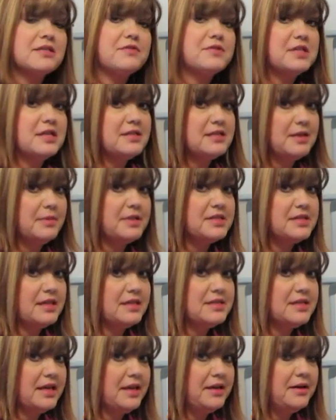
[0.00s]
I've seen some that
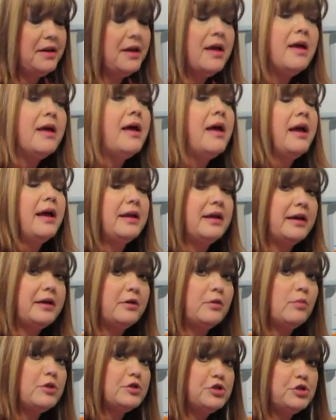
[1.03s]
say 10, and I
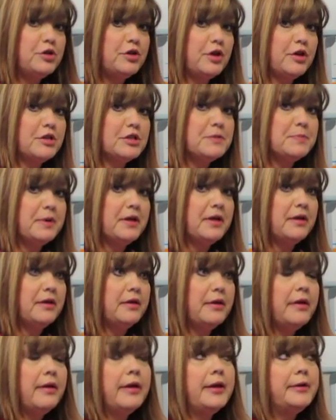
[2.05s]
don't want you to go
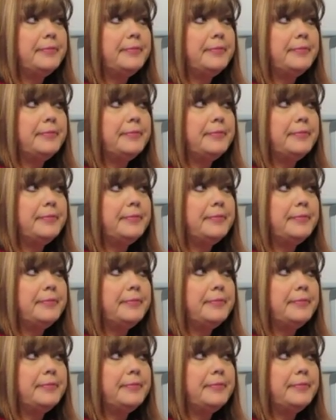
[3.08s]
spend,